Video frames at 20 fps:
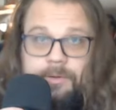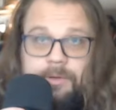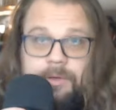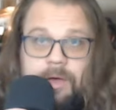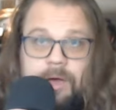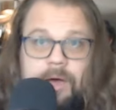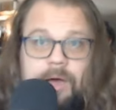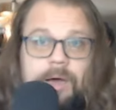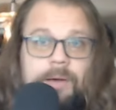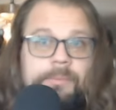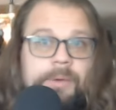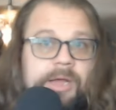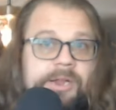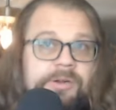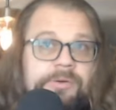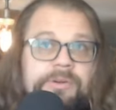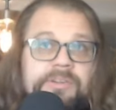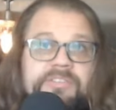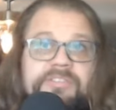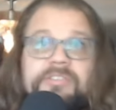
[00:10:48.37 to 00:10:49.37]
I
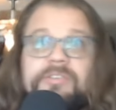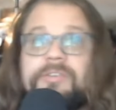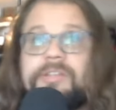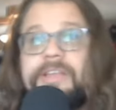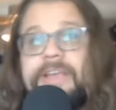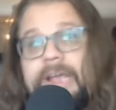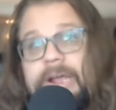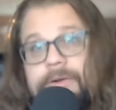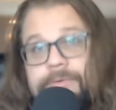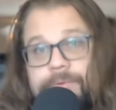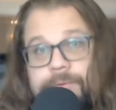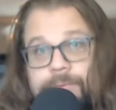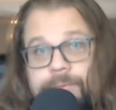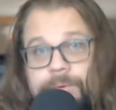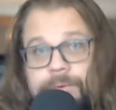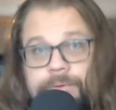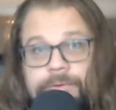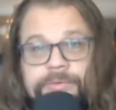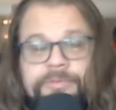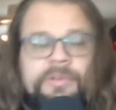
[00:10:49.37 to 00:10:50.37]
don't necessarily care for
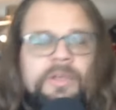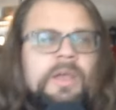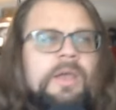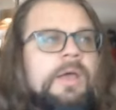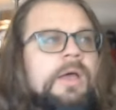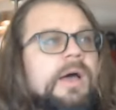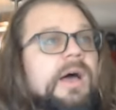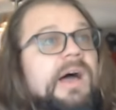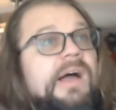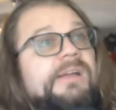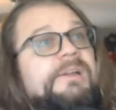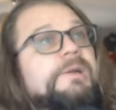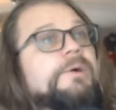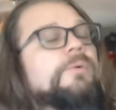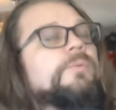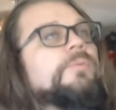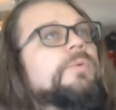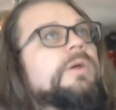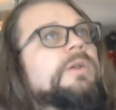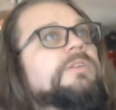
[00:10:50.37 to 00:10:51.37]
rules. I
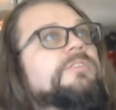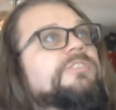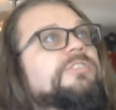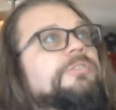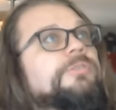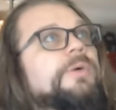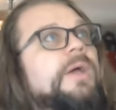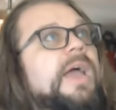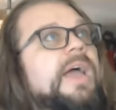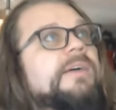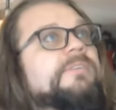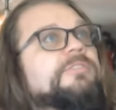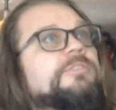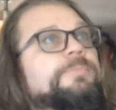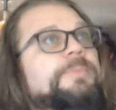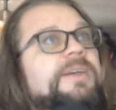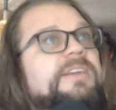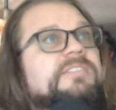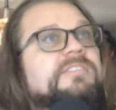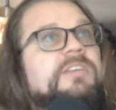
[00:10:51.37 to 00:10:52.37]
don't want to have
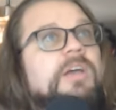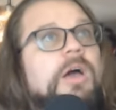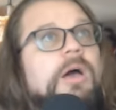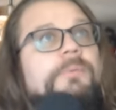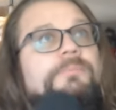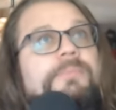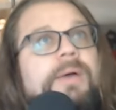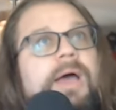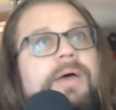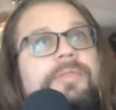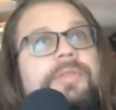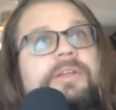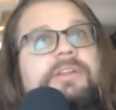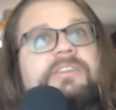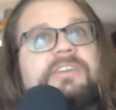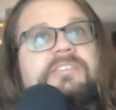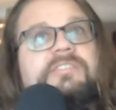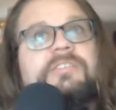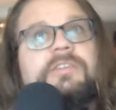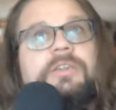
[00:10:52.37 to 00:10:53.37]
space combat that
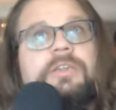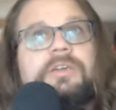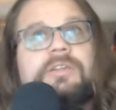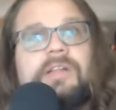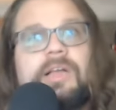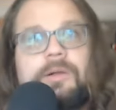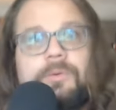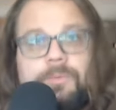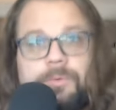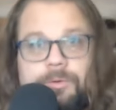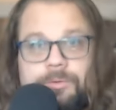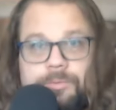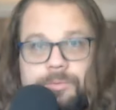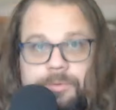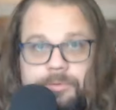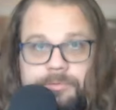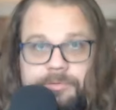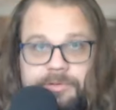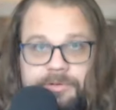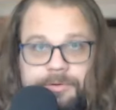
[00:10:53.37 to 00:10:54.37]
doesn't look like World War
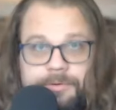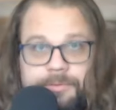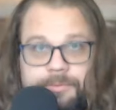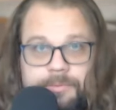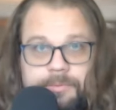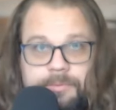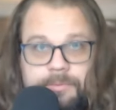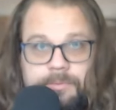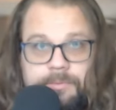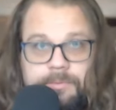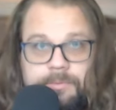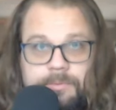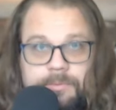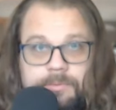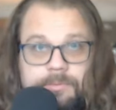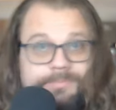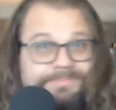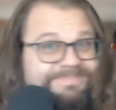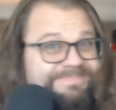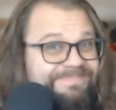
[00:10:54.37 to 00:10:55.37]
II.
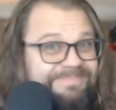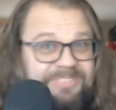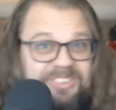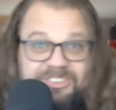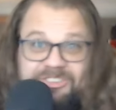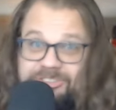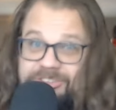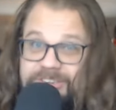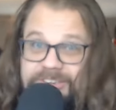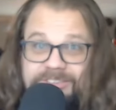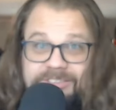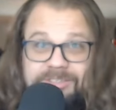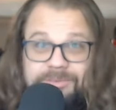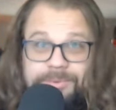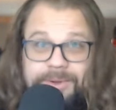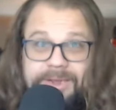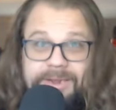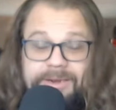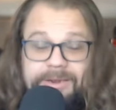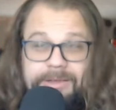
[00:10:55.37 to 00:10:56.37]
It's just the
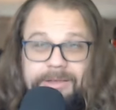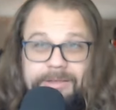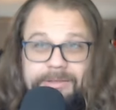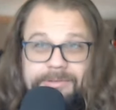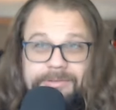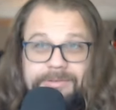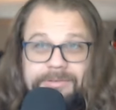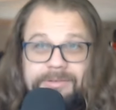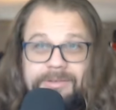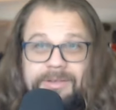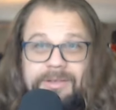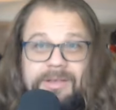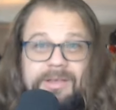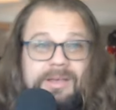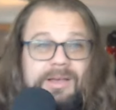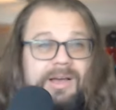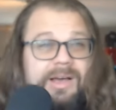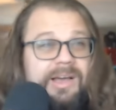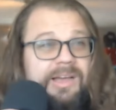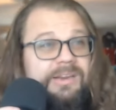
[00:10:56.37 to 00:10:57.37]
way it is.
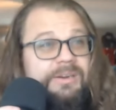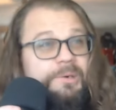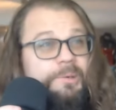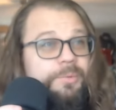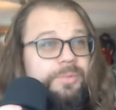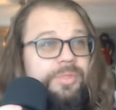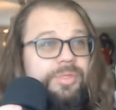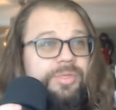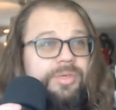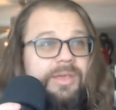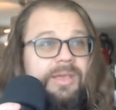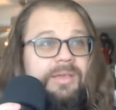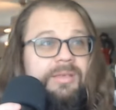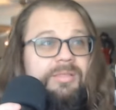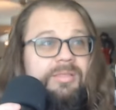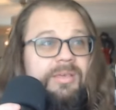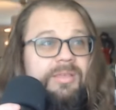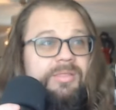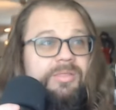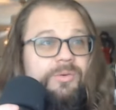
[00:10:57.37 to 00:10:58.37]
I don't think
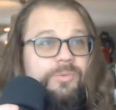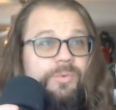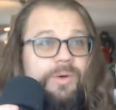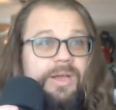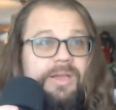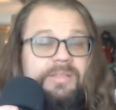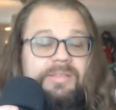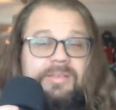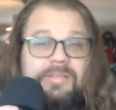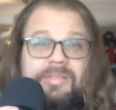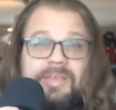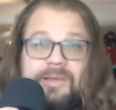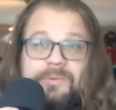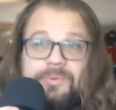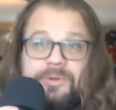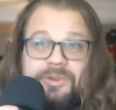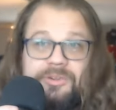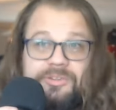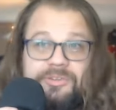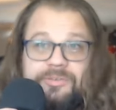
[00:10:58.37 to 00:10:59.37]
that the way that they
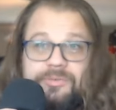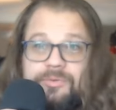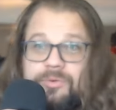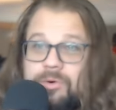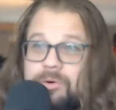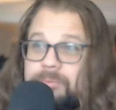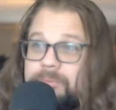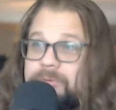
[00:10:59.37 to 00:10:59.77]
would do normal